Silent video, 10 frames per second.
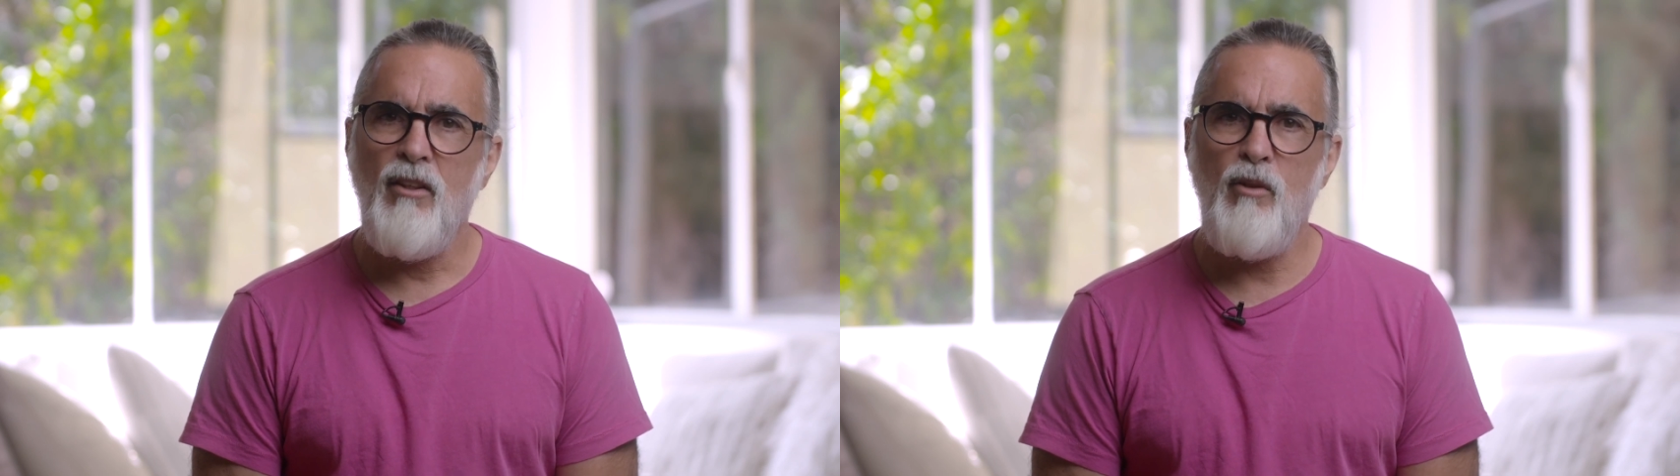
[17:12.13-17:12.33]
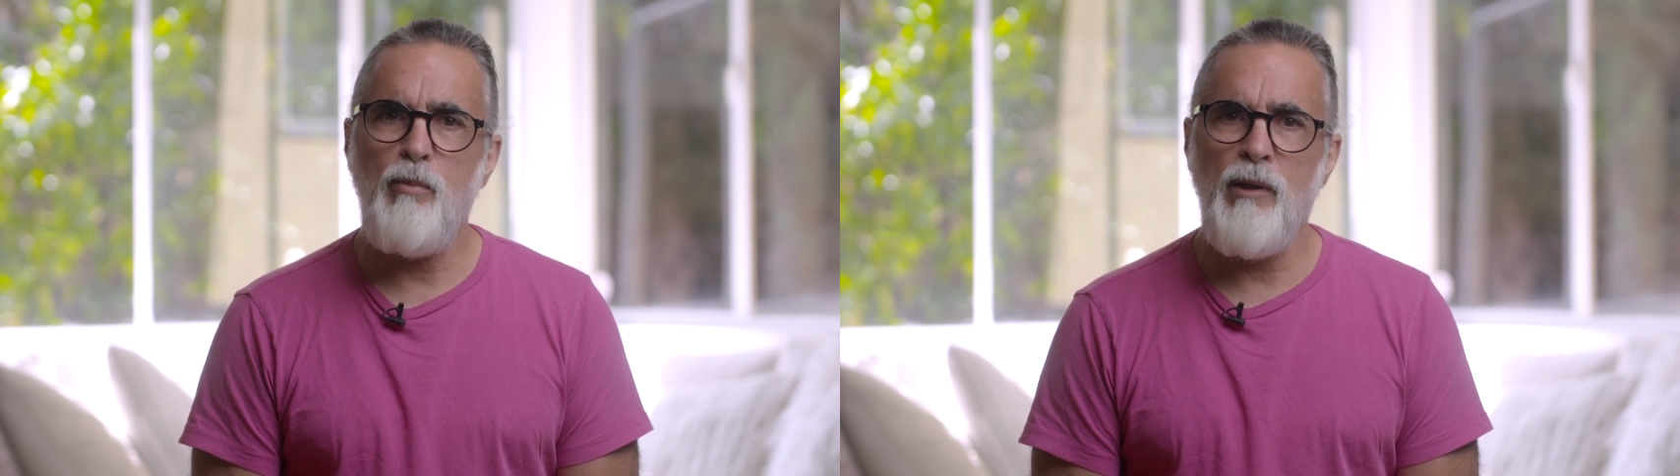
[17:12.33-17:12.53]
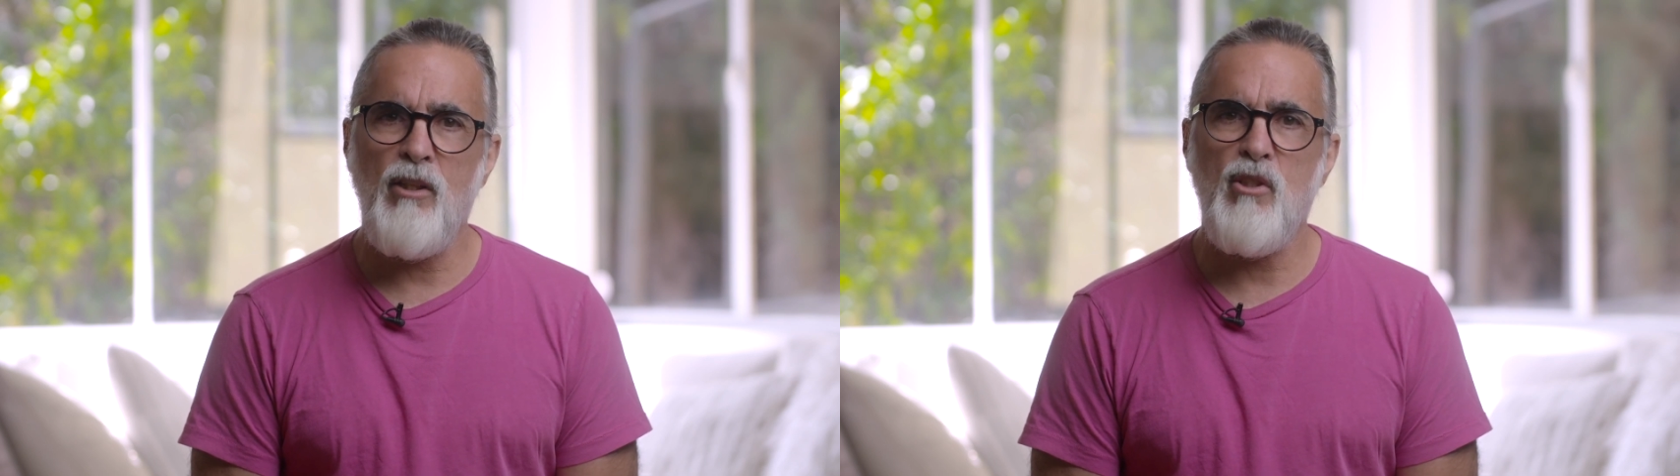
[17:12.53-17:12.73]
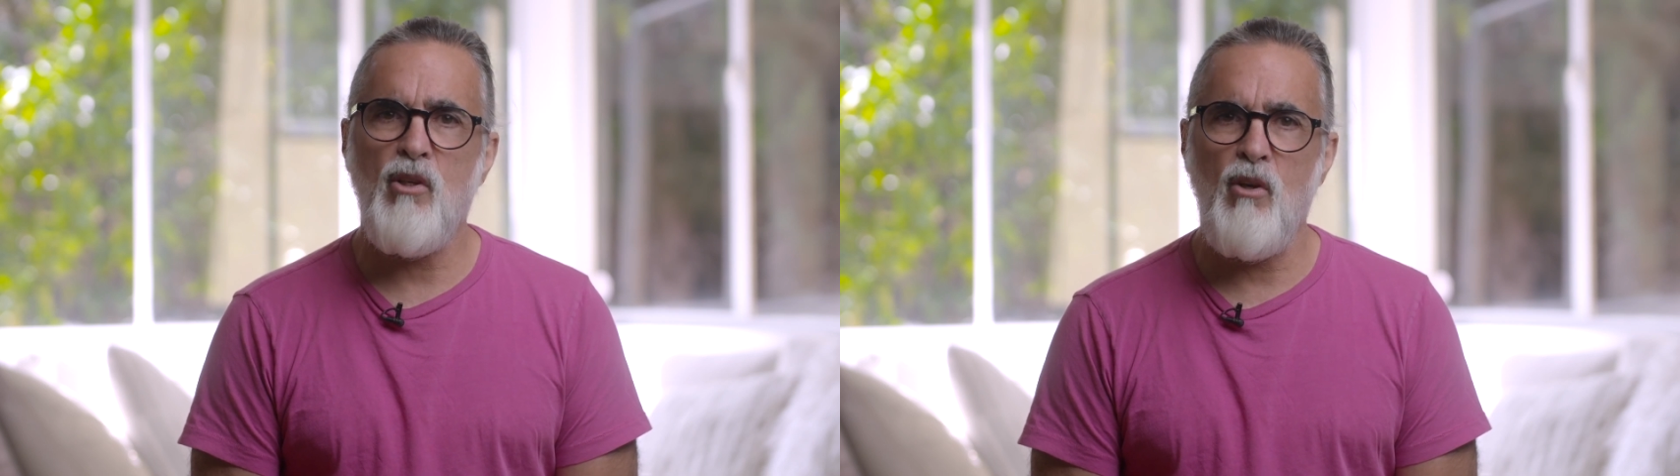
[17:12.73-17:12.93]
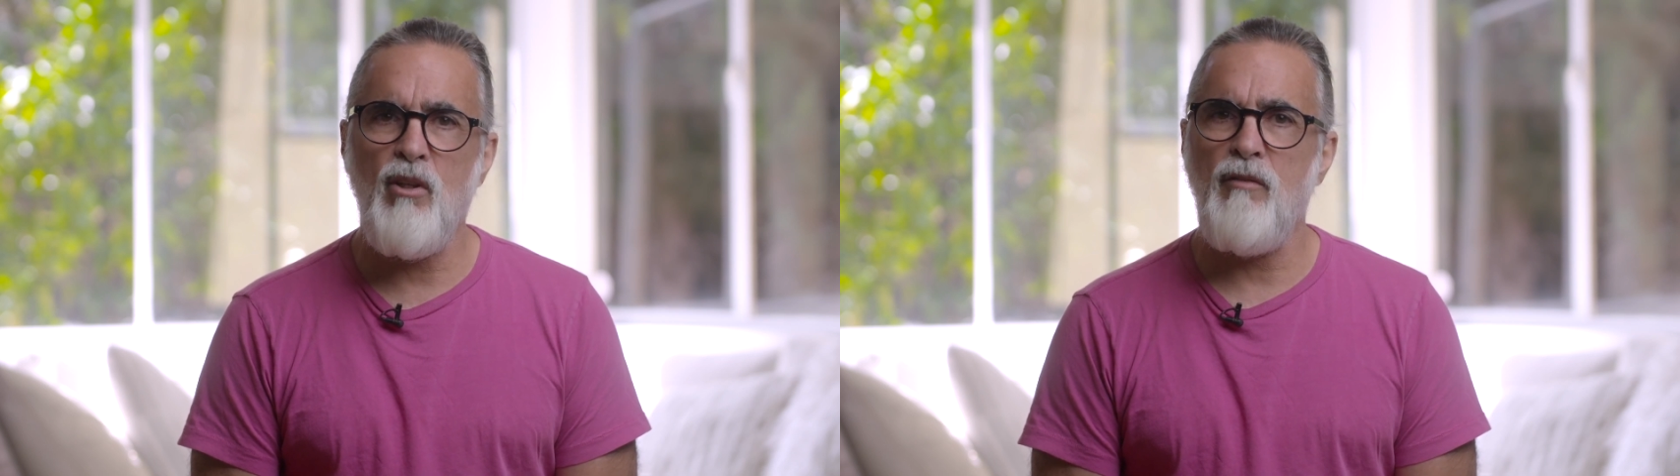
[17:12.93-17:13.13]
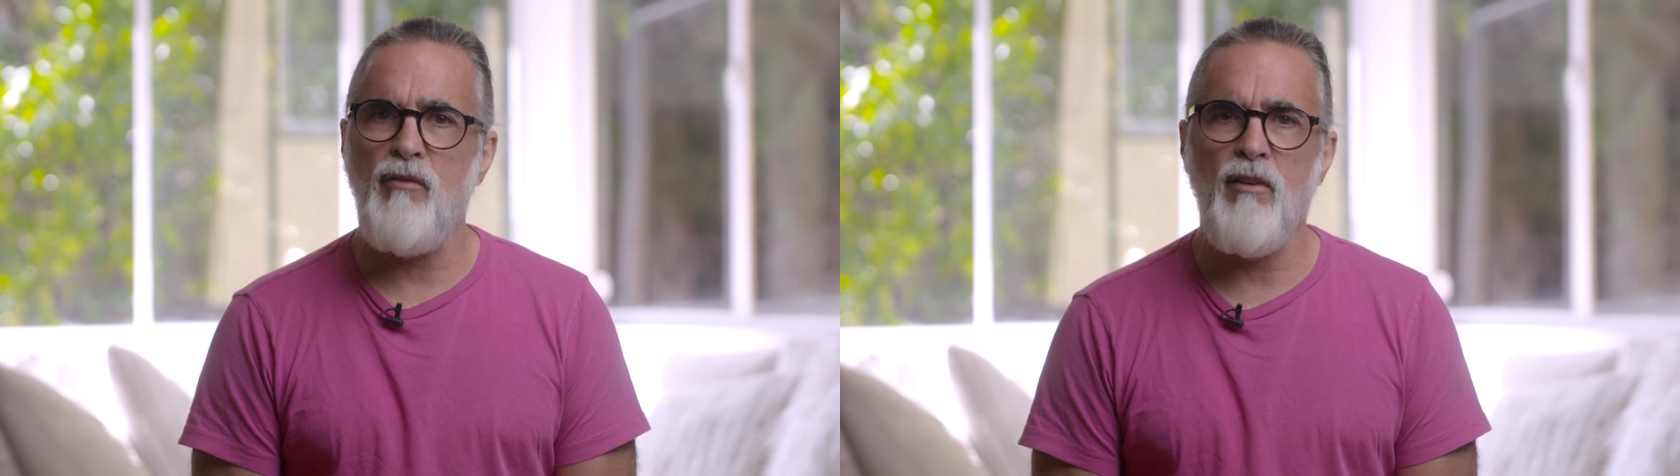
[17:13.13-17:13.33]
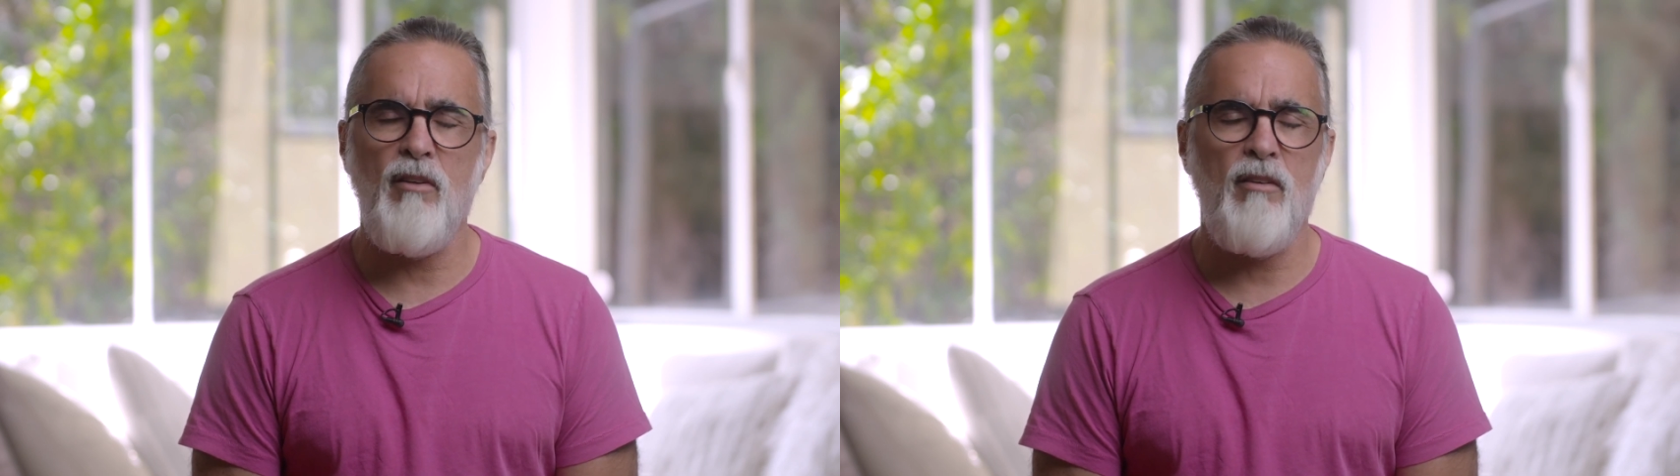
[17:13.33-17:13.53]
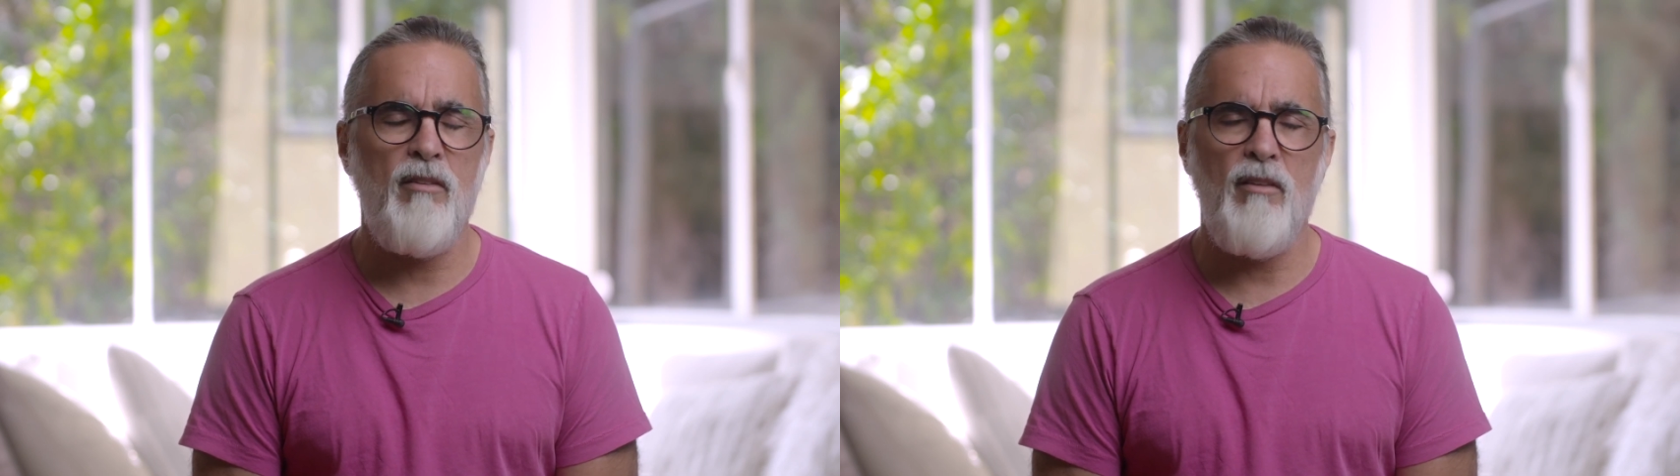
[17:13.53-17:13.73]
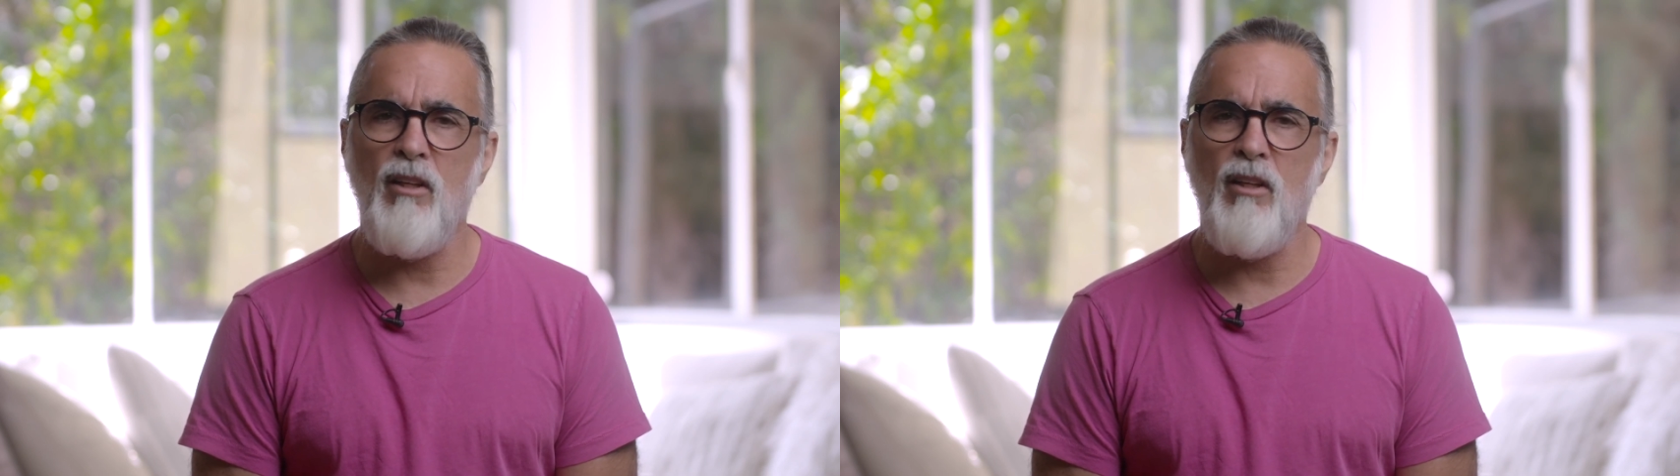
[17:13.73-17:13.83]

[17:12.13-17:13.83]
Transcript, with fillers: You've been controlling for